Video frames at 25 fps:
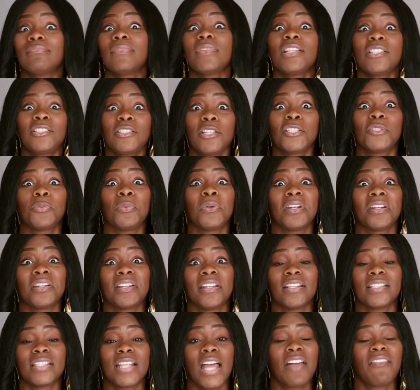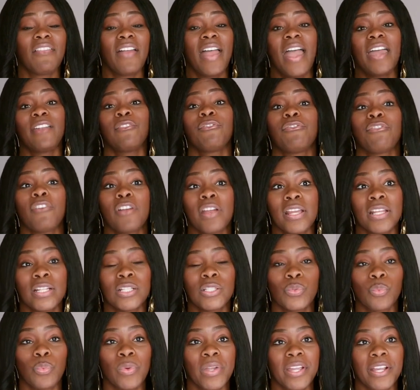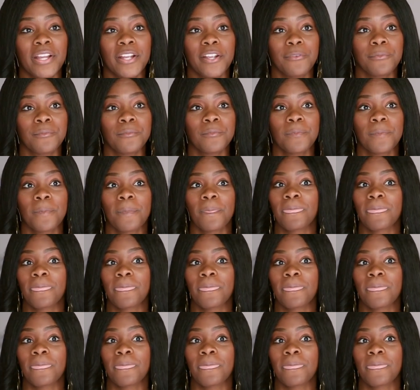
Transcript: It's just what it is. I've had friends where